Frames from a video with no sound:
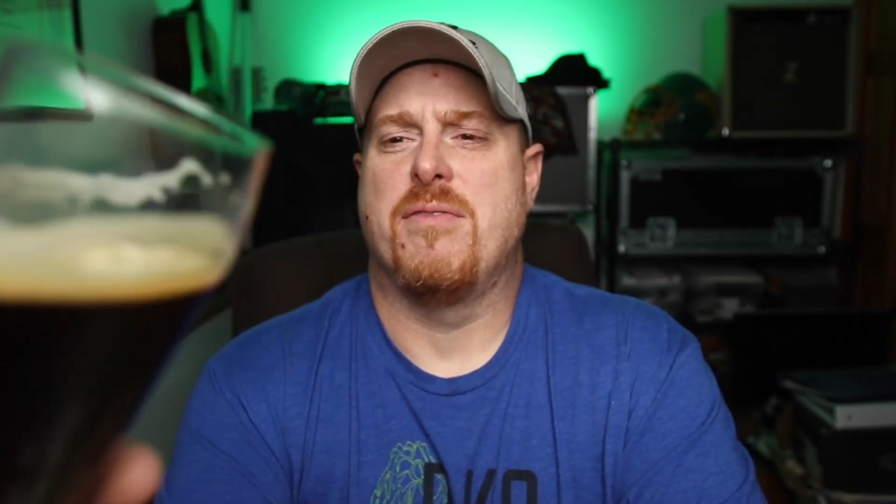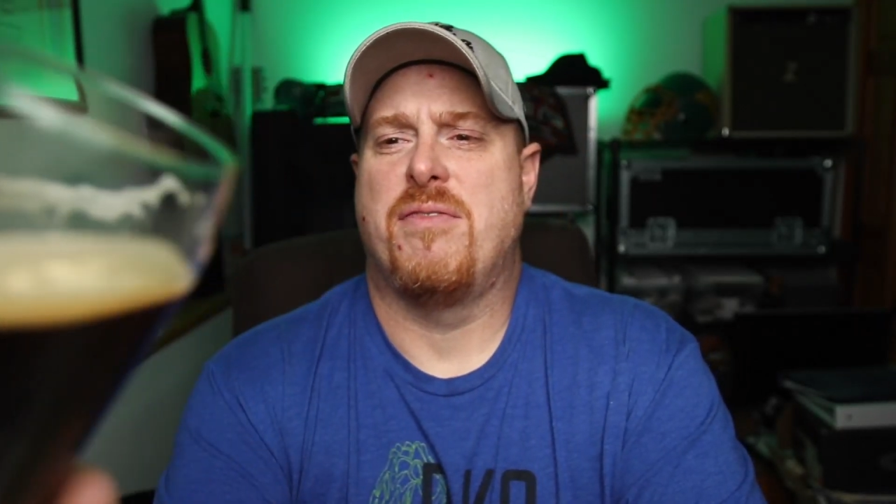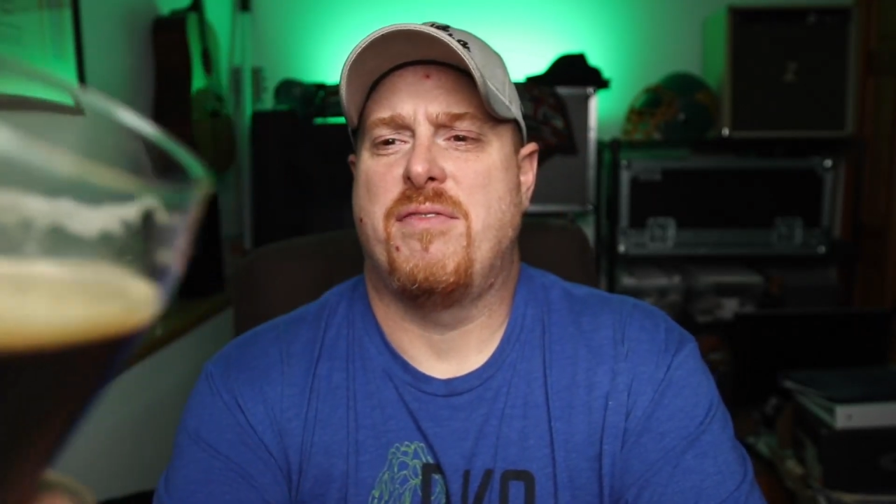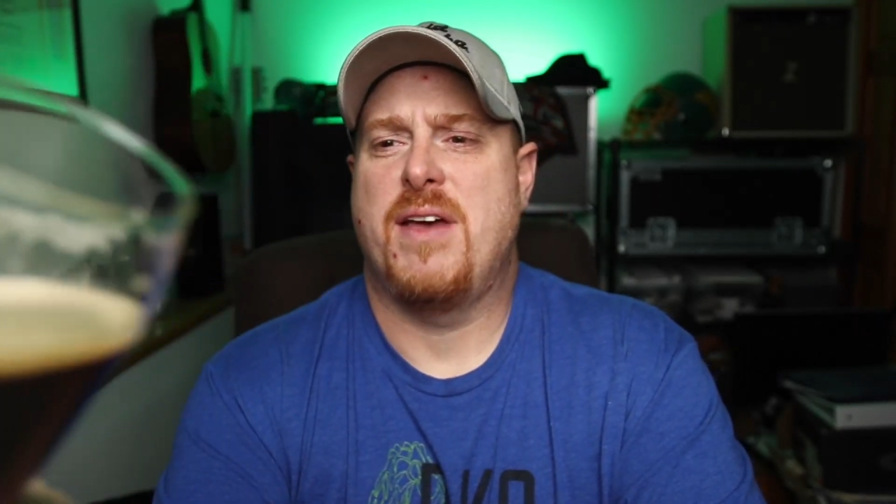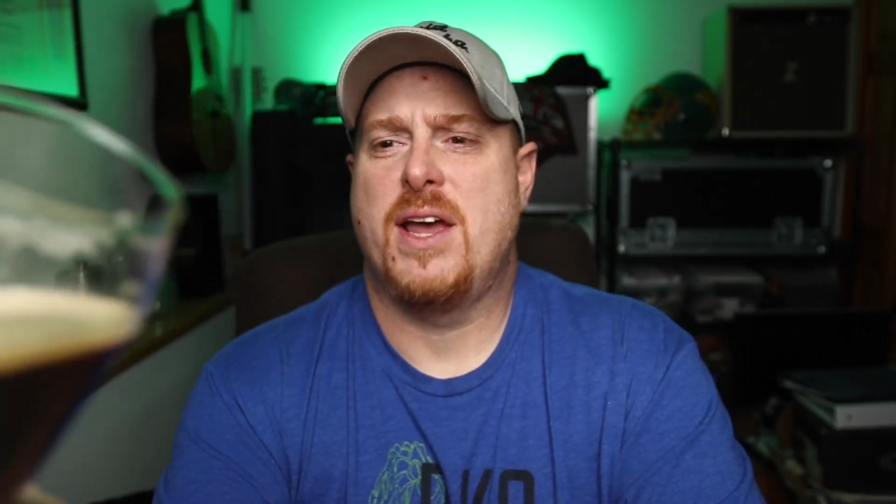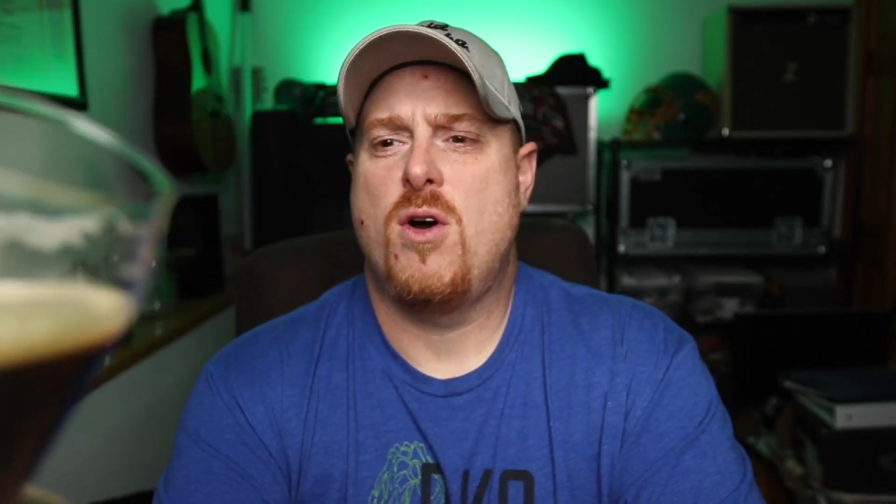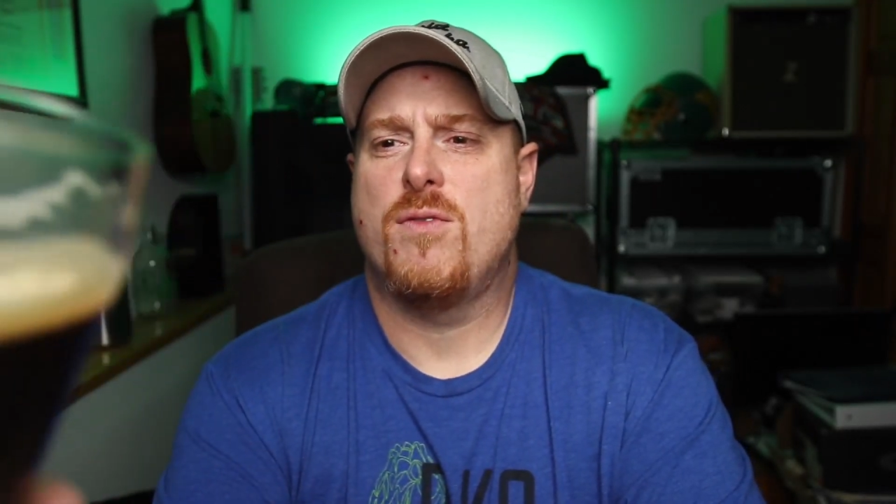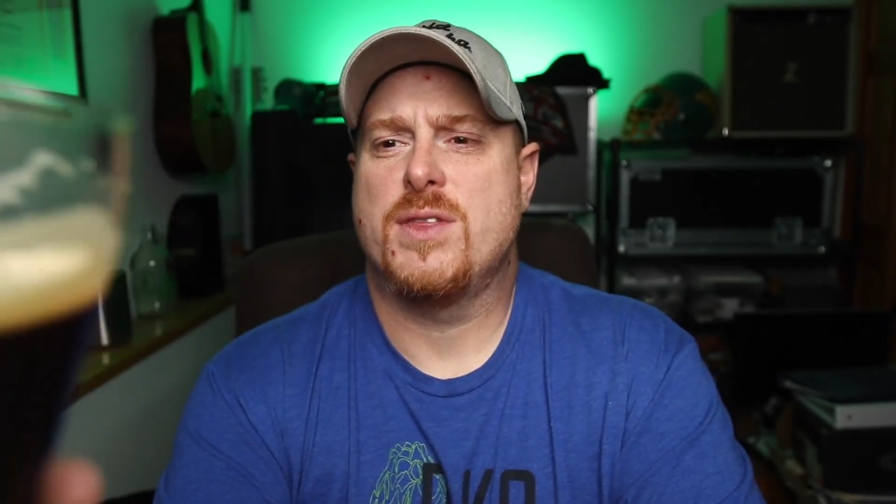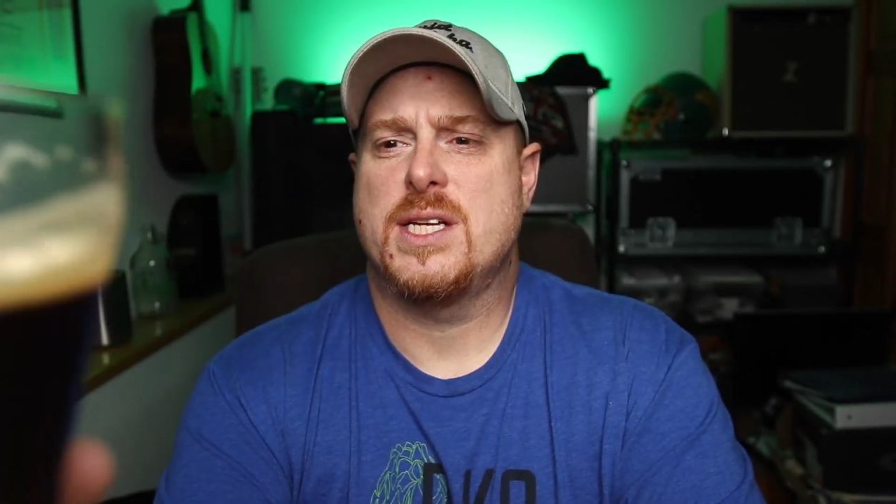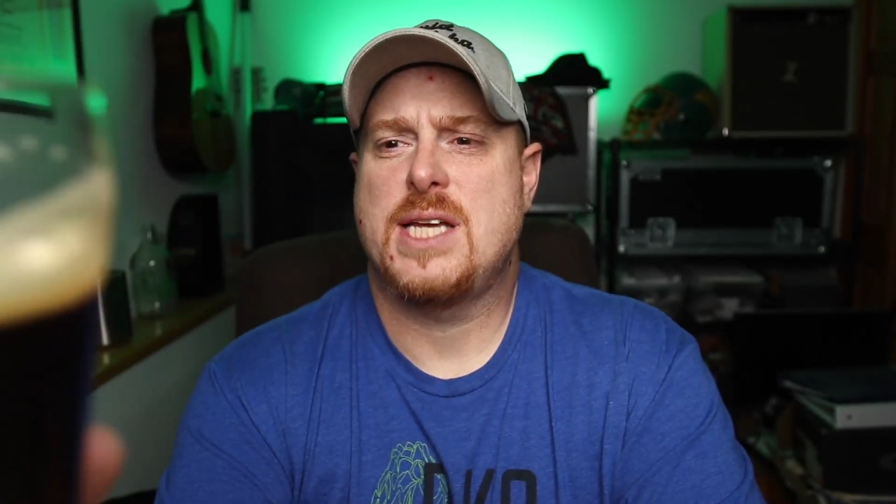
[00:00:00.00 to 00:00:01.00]
fig
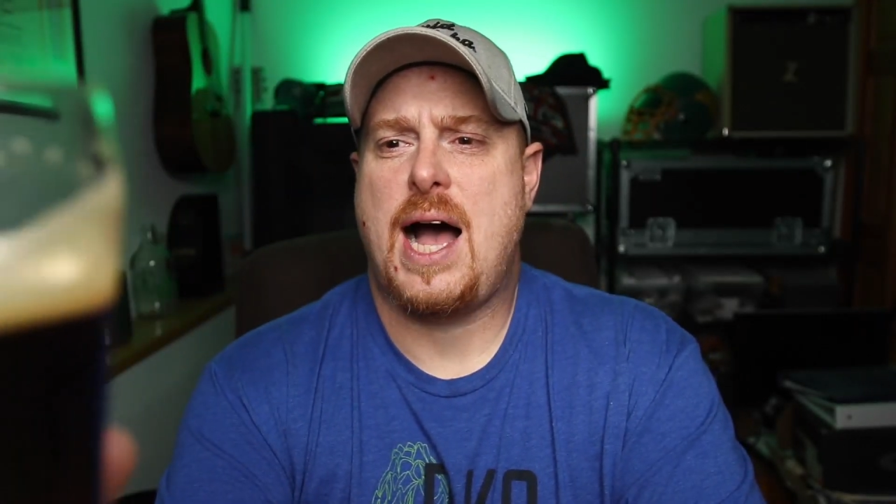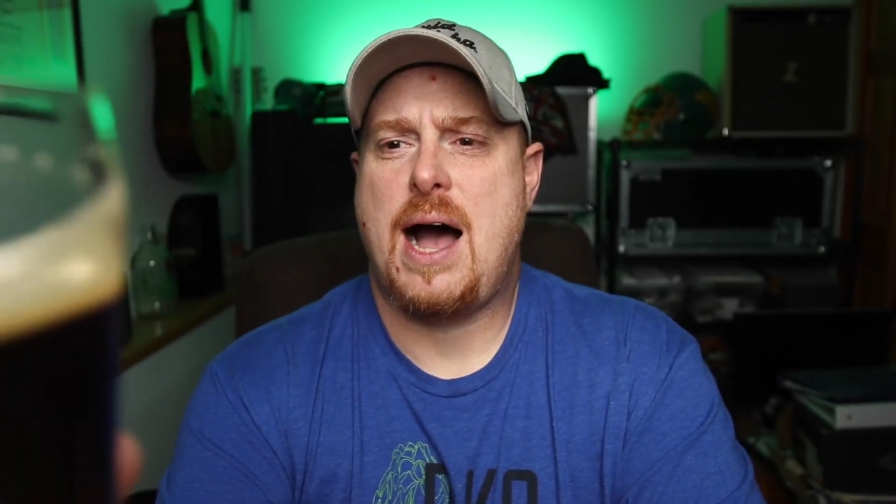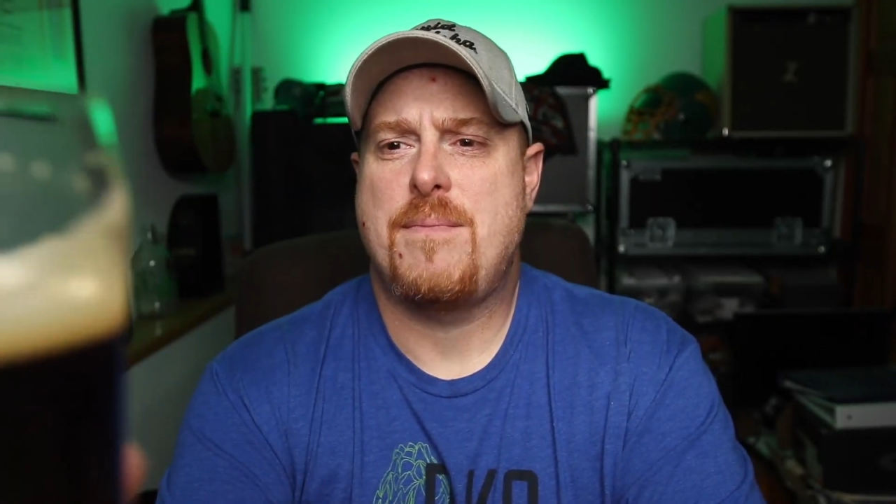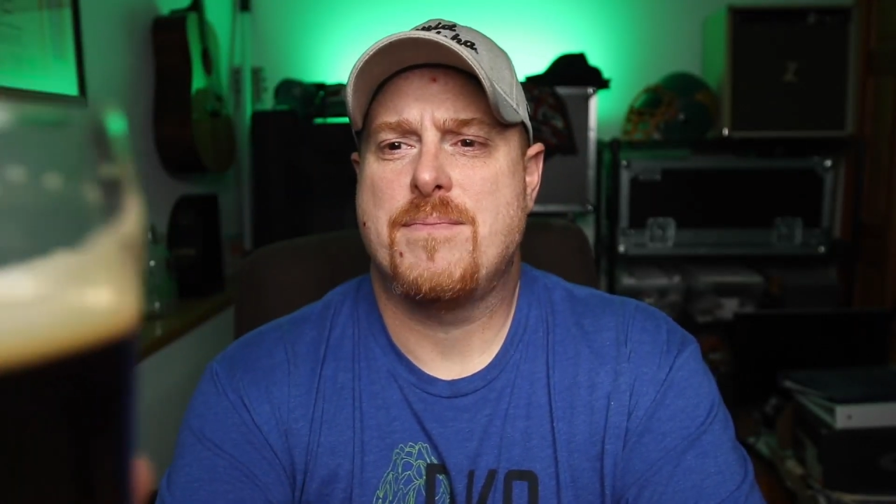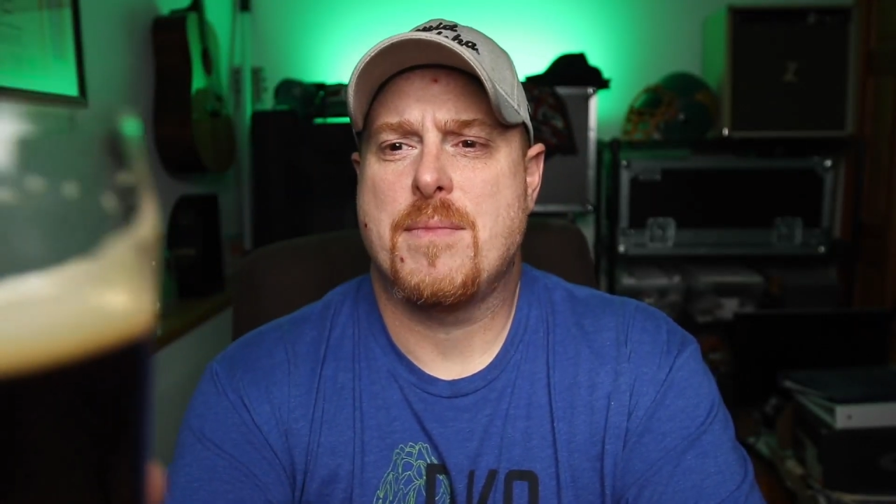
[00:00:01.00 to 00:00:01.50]
over the top,